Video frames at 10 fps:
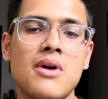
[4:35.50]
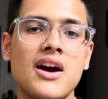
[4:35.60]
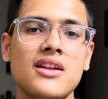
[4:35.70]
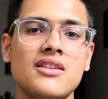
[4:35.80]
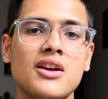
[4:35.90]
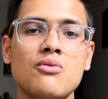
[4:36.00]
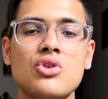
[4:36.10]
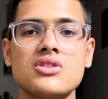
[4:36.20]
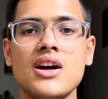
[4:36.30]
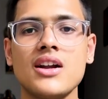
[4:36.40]
thing
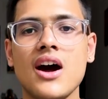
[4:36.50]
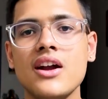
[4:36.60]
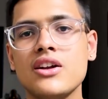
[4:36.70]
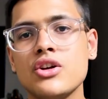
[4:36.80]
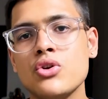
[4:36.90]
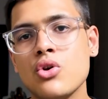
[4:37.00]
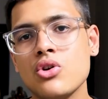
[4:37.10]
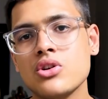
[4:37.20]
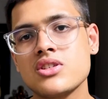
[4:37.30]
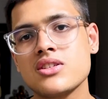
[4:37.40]
was that I did
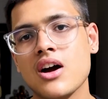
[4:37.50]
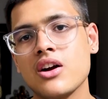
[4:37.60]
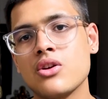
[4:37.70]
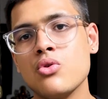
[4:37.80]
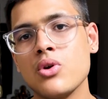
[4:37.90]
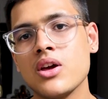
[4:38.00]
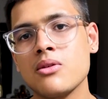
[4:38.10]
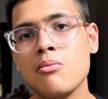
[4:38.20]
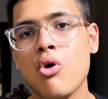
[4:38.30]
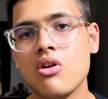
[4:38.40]
not start
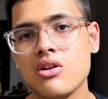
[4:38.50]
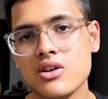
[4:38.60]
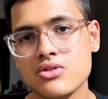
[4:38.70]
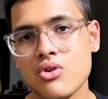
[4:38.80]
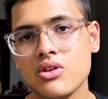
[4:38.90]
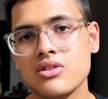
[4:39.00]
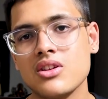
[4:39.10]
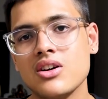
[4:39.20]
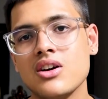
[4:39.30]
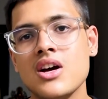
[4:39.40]
going bonkers on
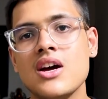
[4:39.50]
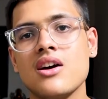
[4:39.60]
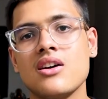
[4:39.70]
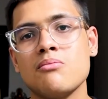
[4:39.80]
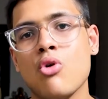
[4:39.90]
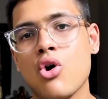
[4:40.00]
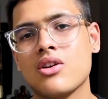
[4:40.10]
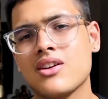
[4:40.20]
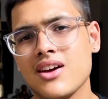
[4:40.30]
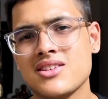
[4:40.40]
the
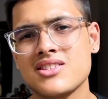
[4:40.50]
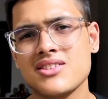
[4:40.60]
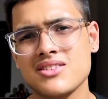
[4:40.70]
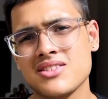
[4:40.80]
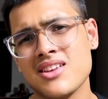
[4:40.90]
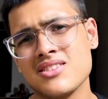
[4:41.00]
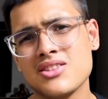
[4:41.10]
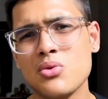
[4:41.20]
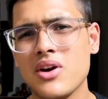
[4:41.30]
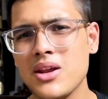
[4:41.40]
mock tests since
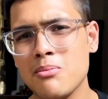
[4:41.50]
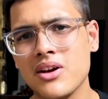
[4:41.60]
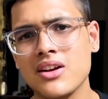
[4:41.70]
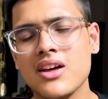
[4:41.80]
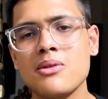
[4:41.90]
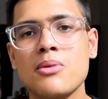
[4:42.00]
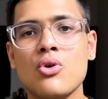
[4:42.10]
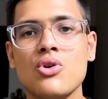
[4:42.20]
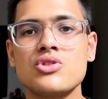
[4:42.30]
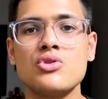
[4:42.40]
the very beginning,
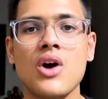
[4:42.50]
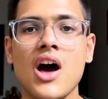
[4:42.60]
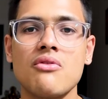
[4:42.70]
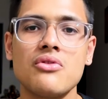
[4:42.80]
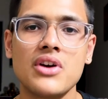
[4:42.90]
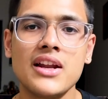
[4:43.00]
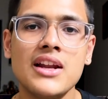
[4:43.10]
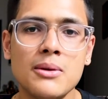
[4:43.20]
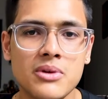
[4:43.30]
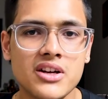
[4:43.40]
because you have a very
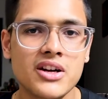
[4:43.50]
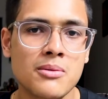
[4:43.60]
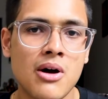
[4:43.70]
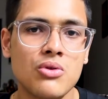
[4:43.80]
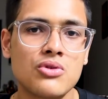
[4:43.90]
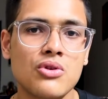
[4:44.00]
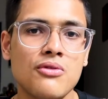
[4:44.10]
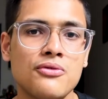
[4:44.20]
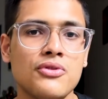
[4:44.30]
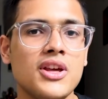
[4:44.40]
limited amount of
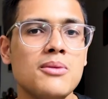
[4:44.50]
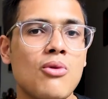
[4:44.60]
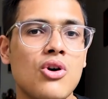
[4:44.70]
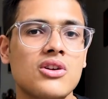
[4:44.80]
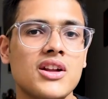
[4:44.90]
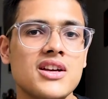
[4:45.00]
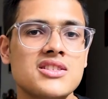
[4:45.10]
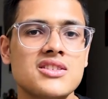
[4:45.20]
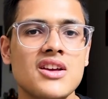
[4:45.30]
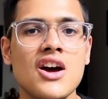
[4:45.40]
free mock
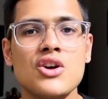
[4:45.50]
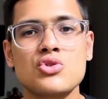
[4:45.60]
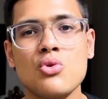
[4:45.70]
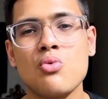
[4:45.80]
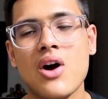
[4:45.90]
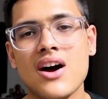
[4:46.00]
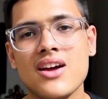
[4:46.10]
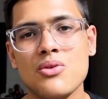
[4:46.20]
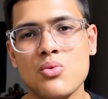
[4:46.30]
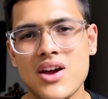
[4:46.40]
tests, so
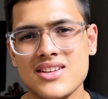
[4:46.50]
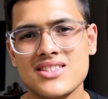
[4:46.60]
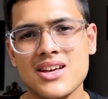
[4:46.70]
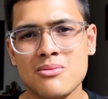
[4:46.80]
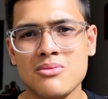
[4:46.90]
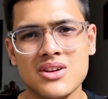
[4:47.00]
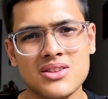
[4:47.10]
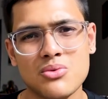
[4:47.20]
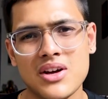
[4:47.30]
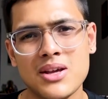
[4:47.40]
why waste them in
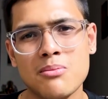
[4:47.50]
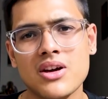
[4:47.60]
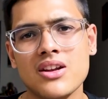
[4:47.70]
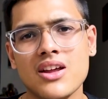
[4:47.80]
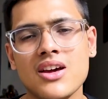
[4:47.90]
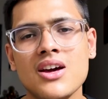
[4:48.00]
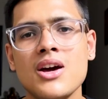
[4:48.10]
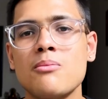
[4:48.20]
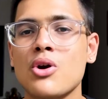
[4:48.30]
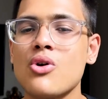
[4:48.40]
the very beginning?
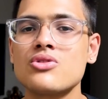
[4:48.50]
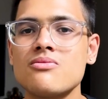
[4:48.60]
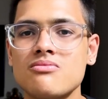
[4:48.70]
Because